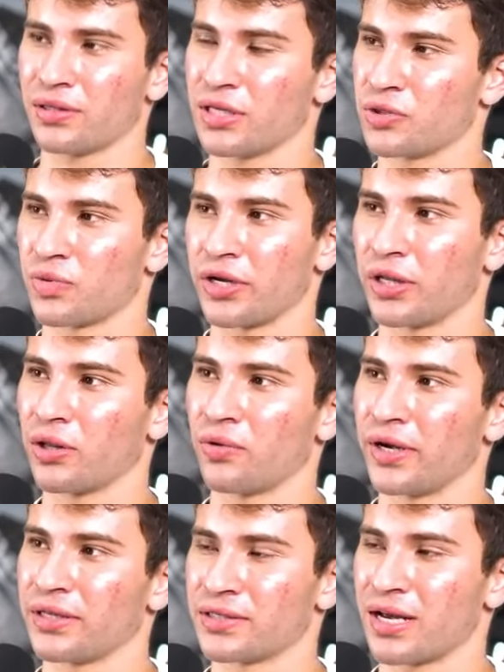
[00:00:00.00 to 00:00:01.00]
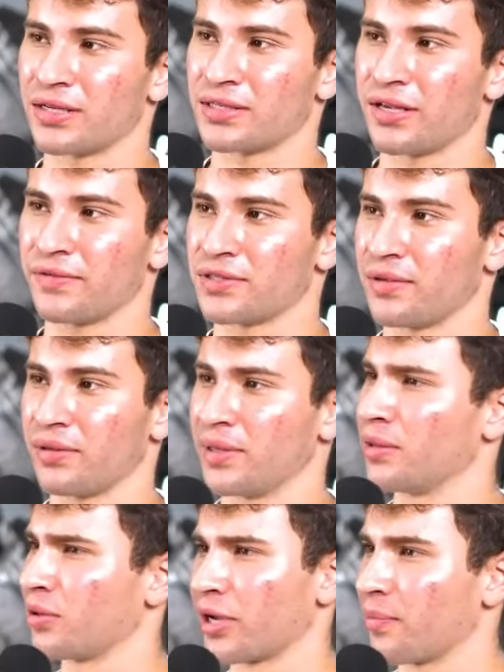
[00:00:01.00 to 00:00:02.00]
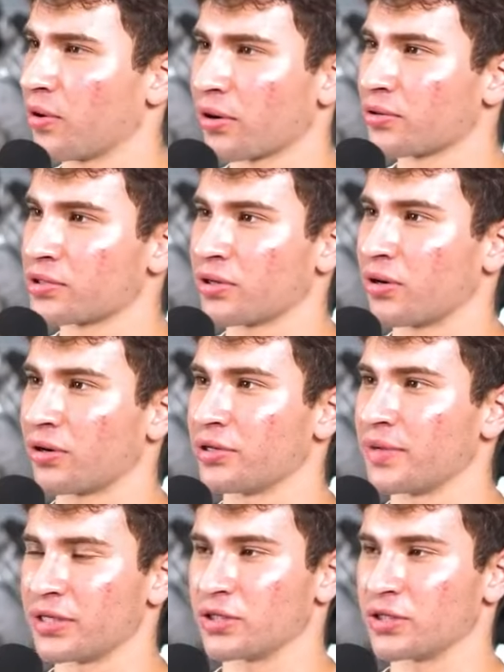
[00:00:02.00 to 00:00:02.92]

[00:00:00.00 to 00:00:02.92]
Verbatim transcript: that thing's running low eights, high sevens. I mean, look at Parker's car.